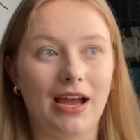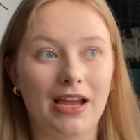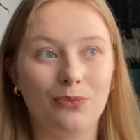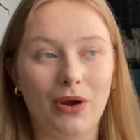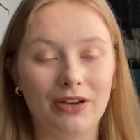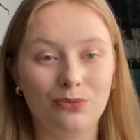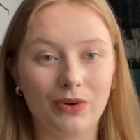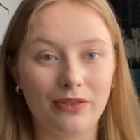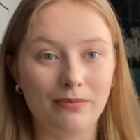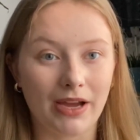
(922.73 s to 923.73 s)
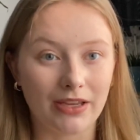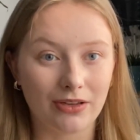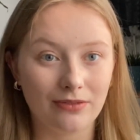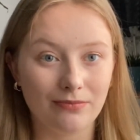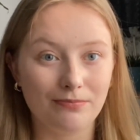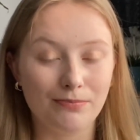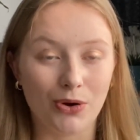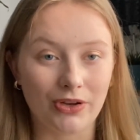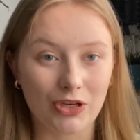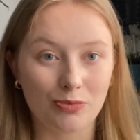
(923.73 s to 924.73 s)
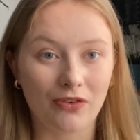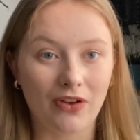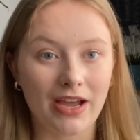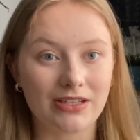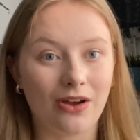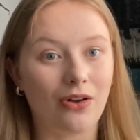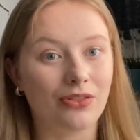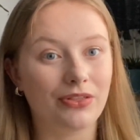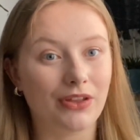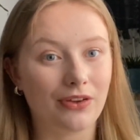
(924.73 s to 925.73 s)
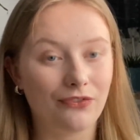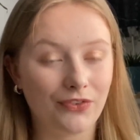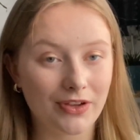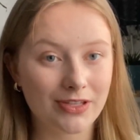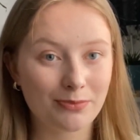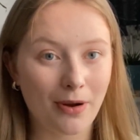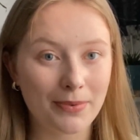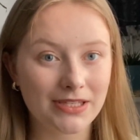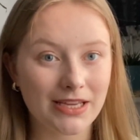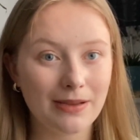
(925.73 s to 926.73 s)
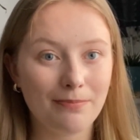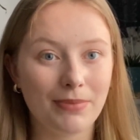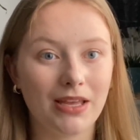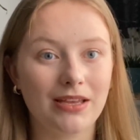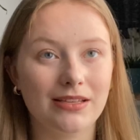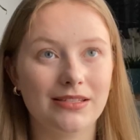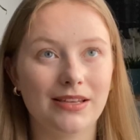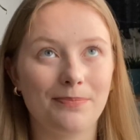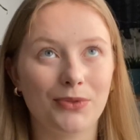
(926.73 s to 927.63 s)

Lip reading: I went with my mortgage provider on the first property because